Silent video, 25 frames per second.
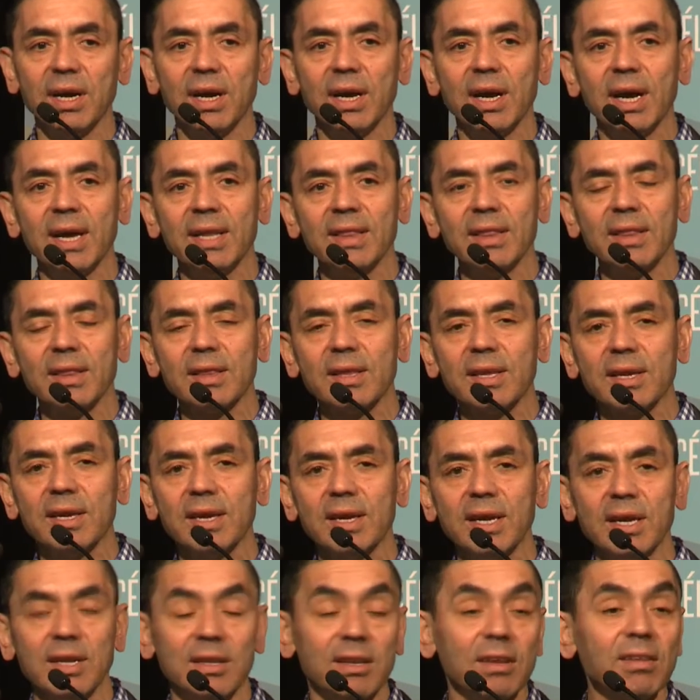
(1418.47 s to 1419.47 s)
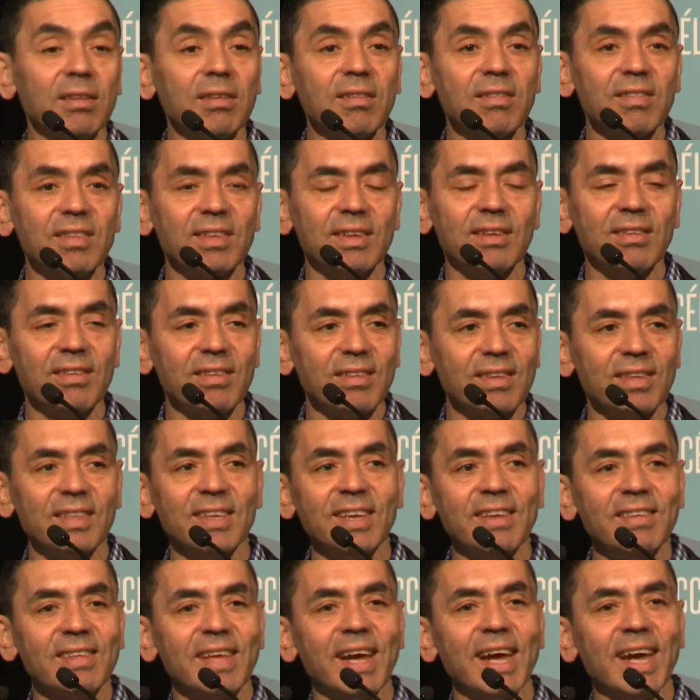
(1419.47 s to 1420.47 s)
and
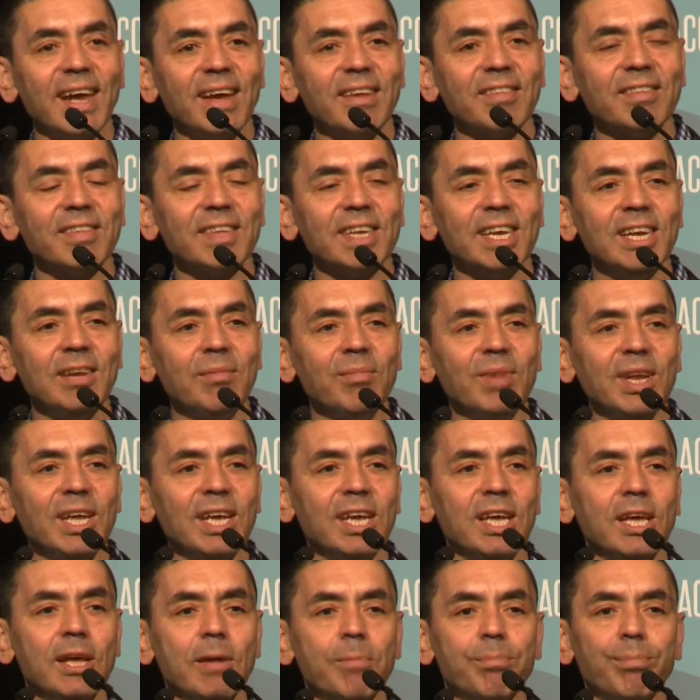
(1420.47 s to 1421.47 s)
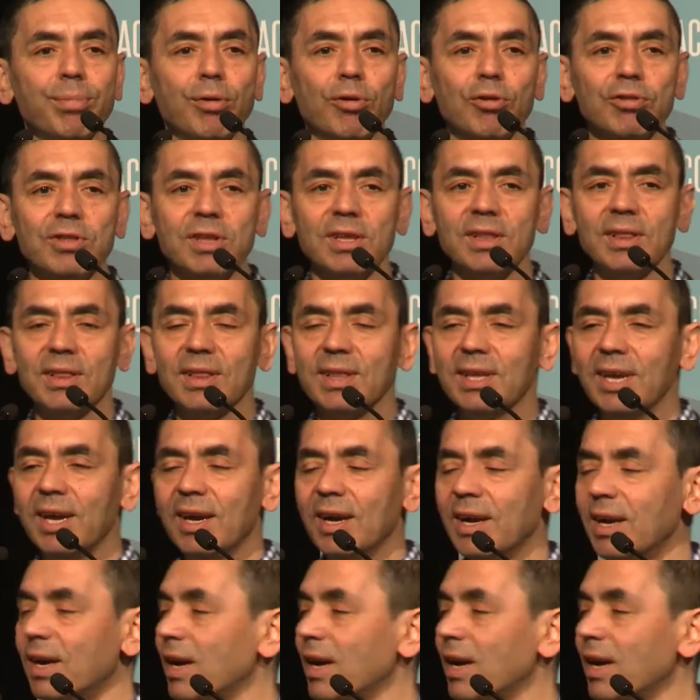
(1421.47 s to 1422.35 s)
these are extremely potent T